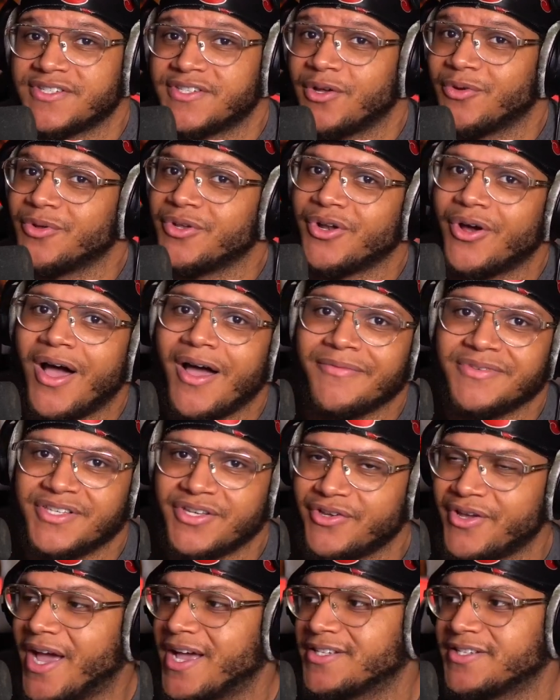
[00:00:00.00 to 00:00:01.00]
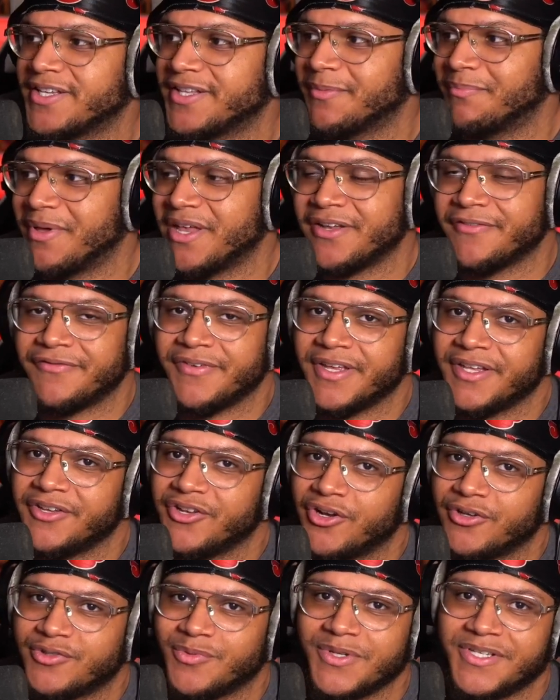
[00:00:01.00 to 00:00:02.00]
So, you know, obviously you guys get the benefit, you
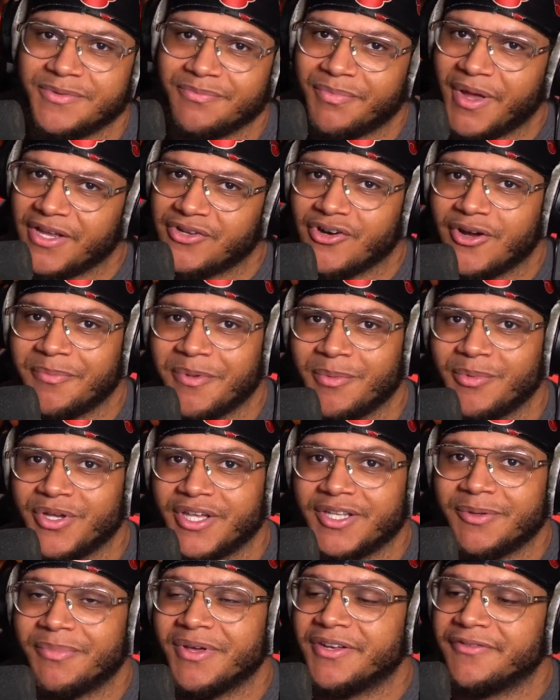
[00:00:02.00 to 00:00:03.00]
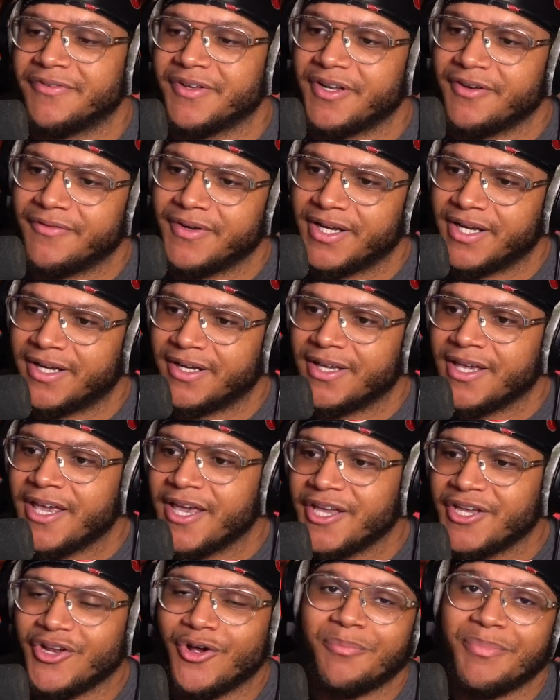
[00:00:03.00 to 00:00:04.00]
know, Twitch and Patreon people get the benefit of,
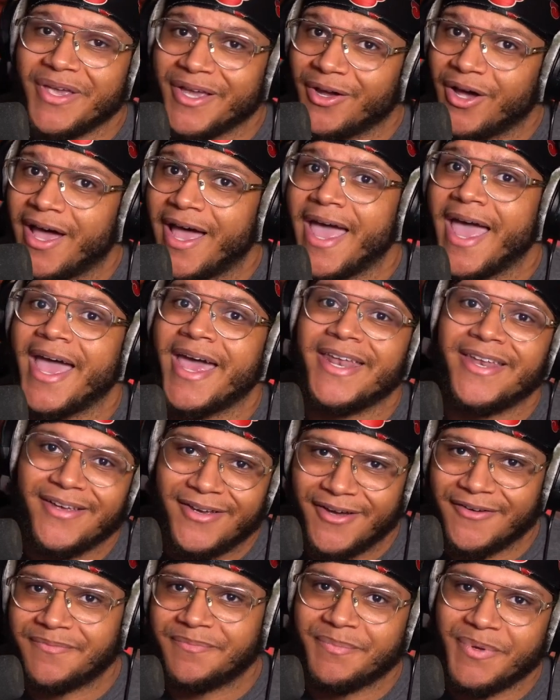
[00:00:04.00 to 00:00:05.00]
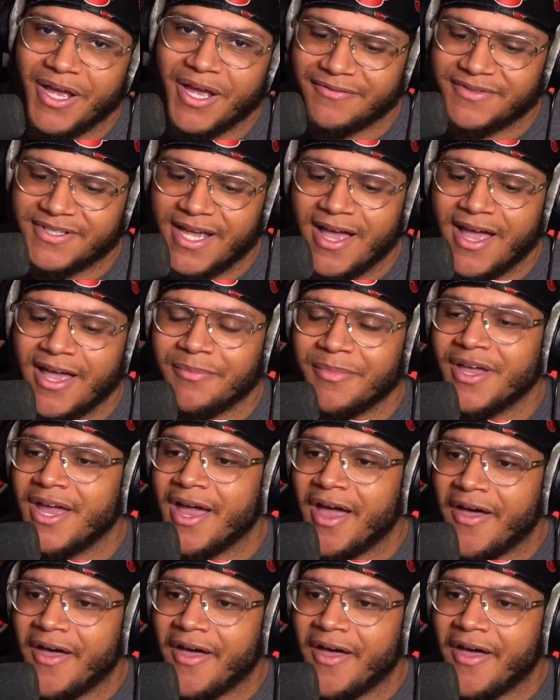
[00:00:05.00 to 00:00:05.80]
you know, being ahead of time.